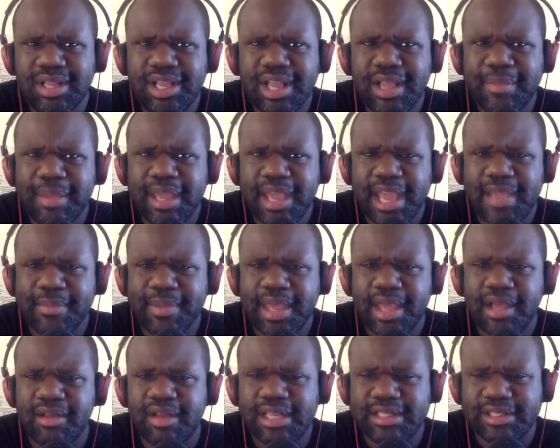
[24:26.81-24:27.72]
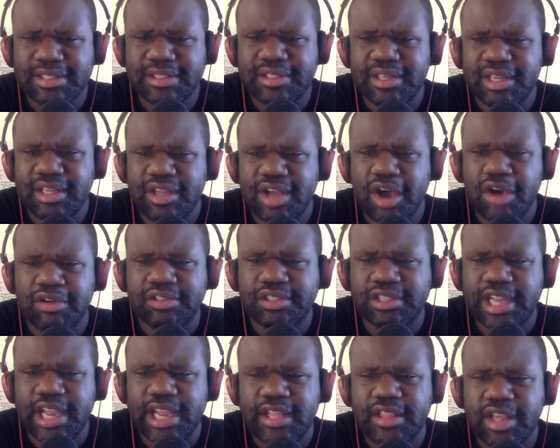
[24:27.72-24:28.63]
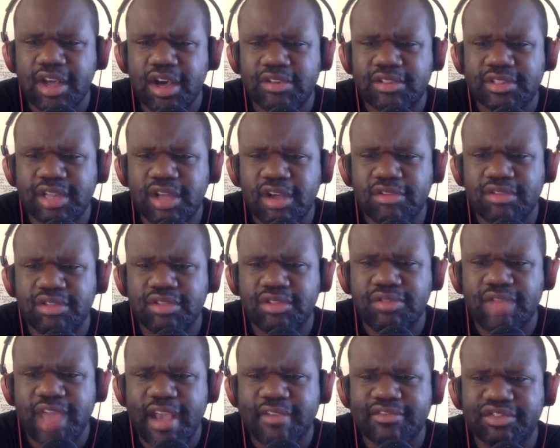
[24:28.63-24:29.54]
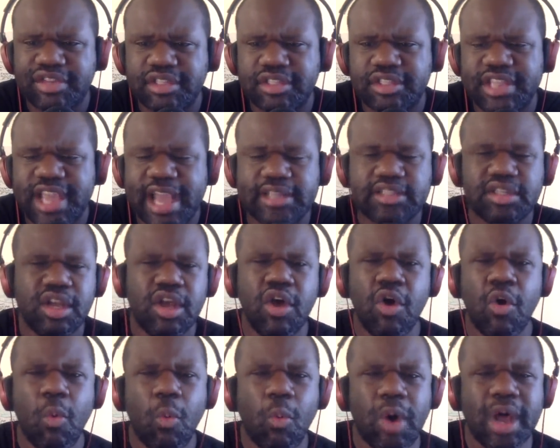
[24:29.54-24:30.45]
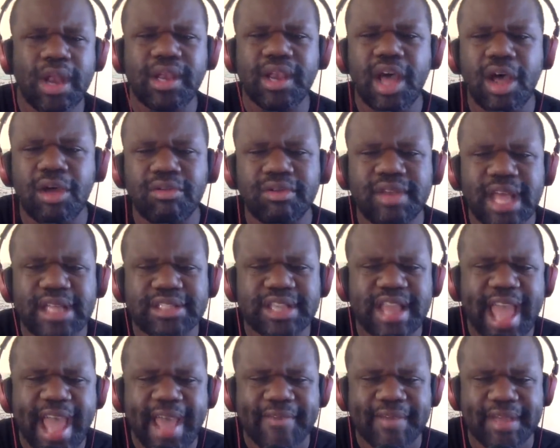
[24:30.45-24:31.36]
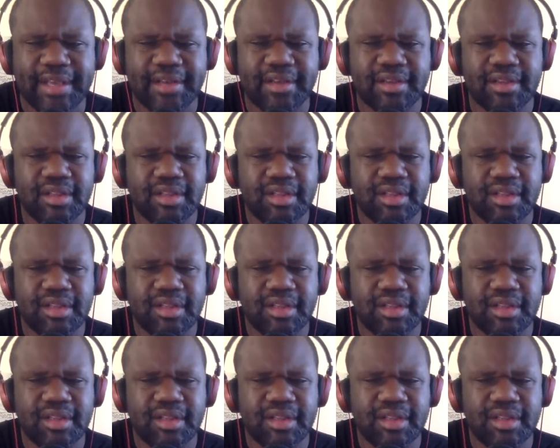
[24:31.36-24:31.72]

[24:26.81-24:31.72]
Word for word: I mean, ABL, listen, Oshay, those loans do have strings attached. What loan doesn't have it?